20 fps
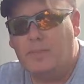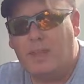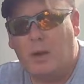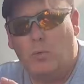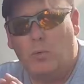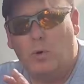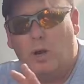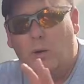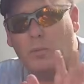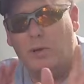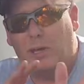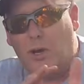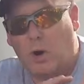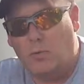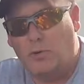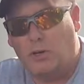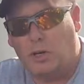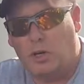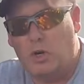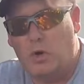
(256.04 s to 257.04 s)
When we
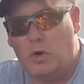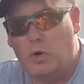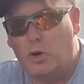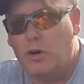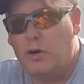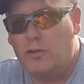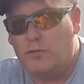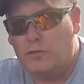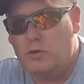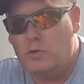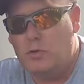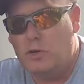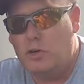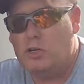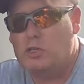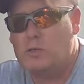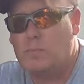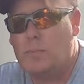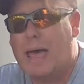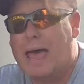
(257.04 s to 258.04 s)
owned a Cougar a few
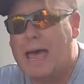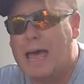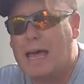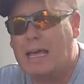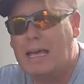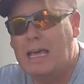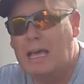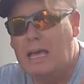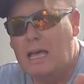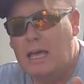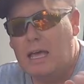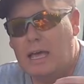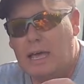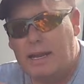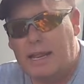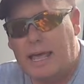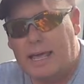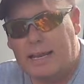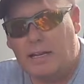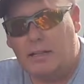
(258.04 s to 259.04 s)
years back,
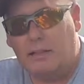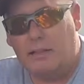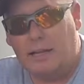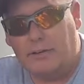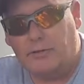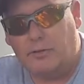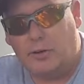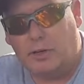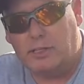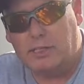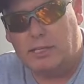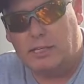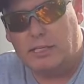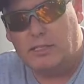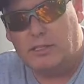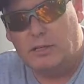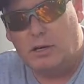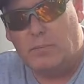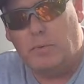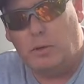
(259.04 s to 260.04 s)
it had an electric
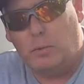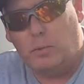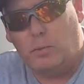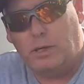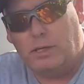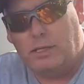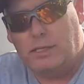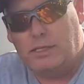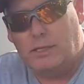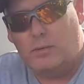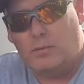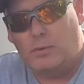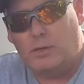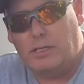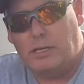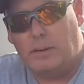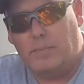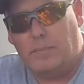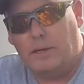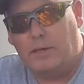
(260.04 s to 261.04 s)
system, and we
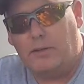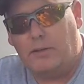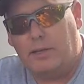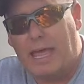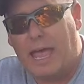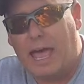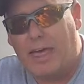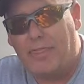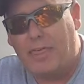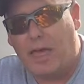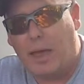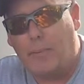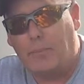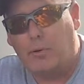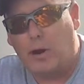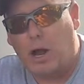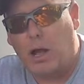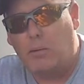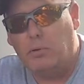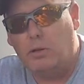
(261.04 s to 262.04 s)
typically had that
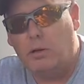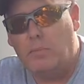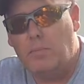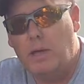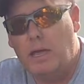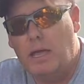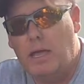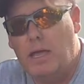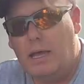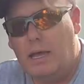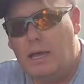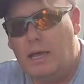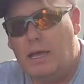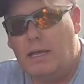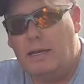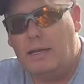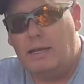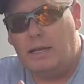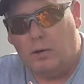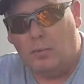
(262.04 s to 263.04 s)
problem,
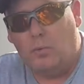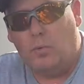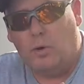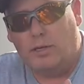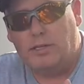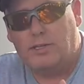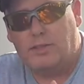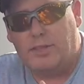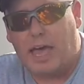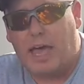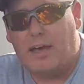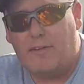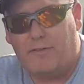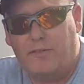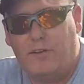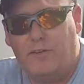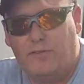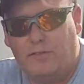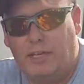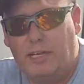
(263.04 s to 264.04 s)
and it was that
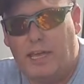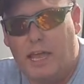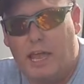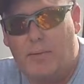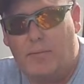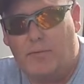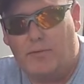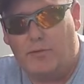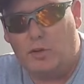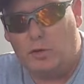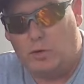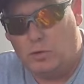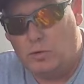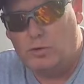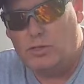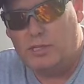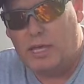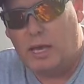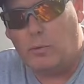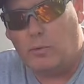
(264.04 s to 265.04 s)
50 amp
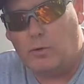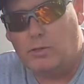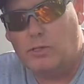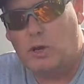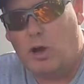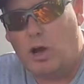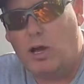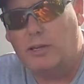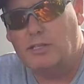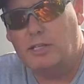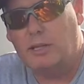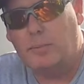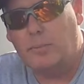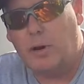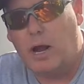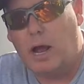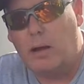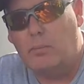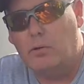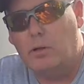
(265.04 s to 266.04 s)
fuse that was causing the
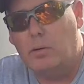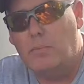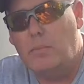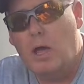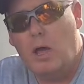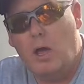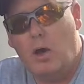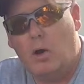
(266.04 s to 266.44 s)
problem.